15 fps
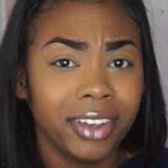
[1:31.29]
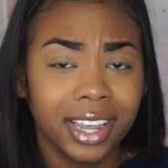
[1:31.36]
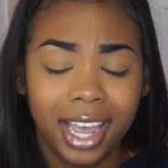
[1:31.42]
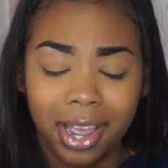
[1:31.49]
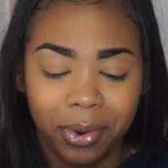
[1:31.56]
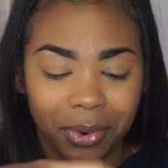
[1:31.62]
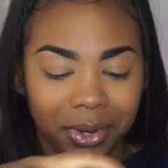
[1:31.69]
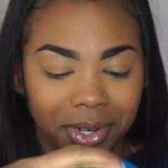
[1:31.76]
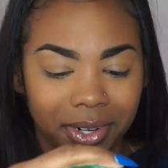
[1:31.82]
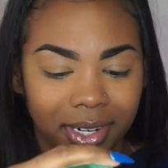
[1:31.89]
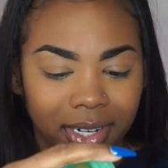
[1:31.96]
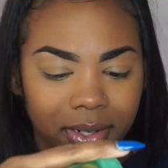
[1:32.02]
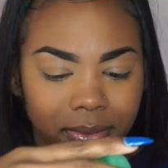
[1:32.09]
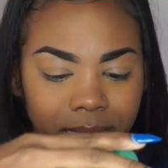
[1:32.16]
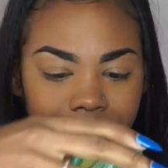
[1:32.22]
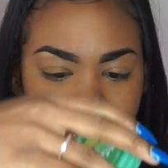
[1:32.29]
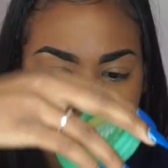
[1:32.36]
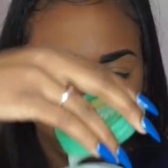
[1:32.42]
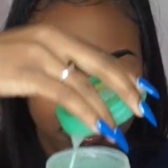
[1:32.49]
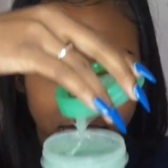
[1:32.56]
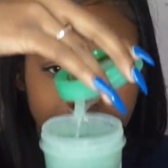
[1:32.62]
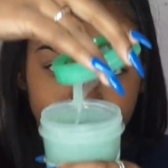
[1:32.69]
forgot
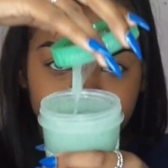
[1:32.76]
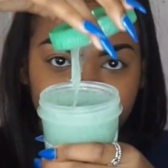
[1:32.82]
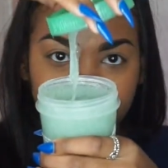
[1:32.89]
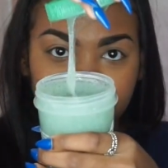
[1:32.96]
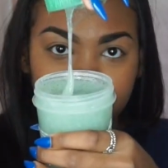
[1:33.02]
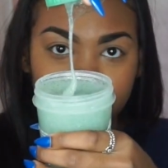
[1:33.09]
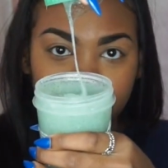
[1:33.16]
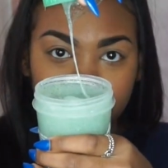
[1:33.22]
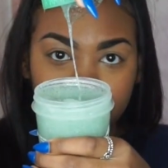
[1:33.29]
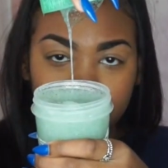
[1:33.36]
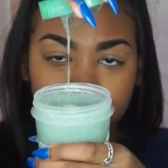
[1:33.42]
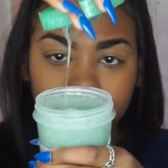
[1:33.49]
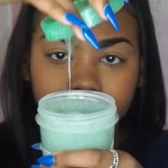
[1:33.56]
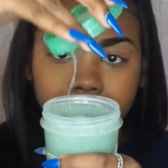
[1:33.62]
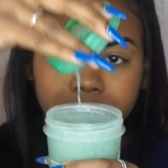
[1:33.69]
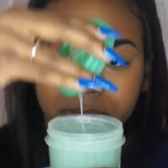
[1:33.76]
ordering, it's like jelly.